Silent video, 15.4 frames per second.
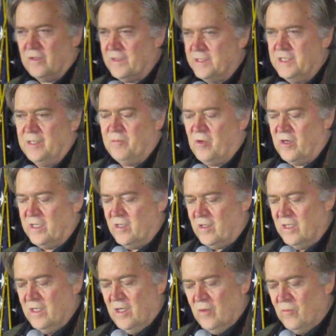all the Tea Party.
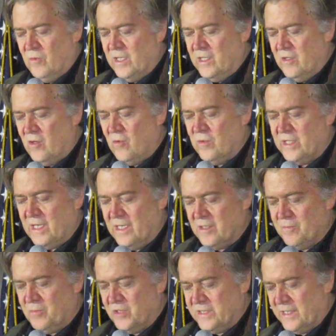We know we had
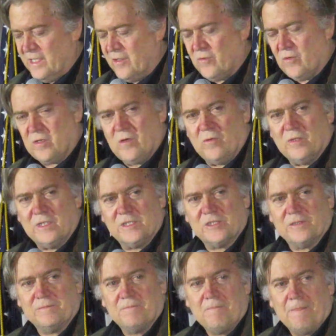to put together a
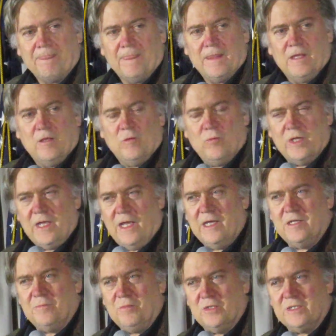coalition. We
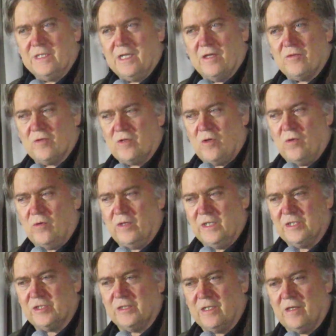had to put together a
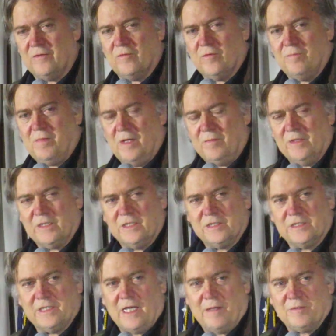coalition of the Republican
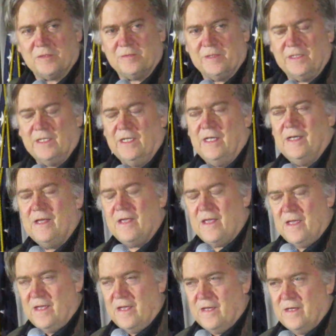establishment
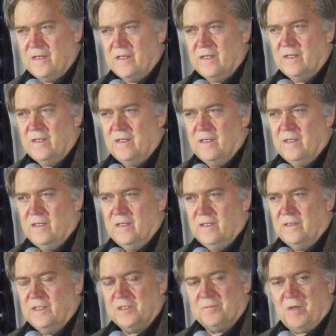and
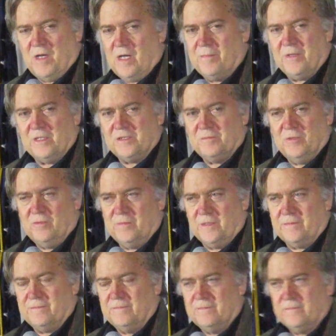this populist
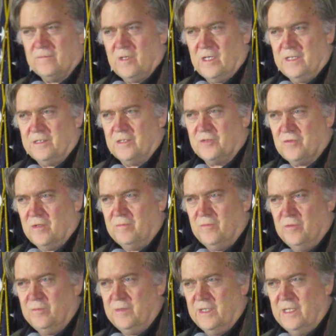movement, right? The Trump
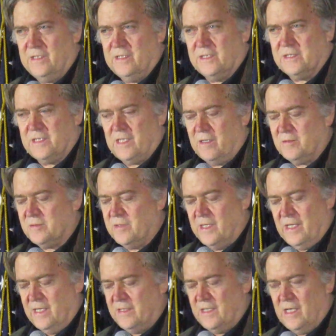movement and the establishment.
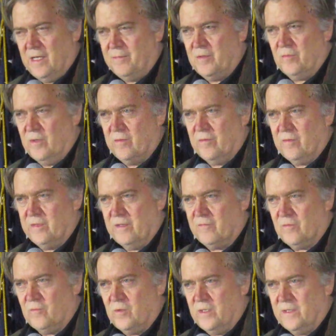It had to happen. We were
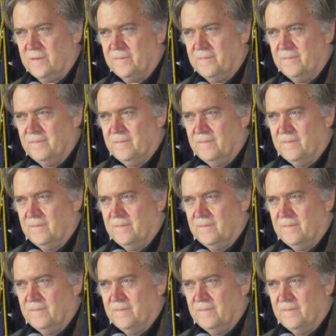number one,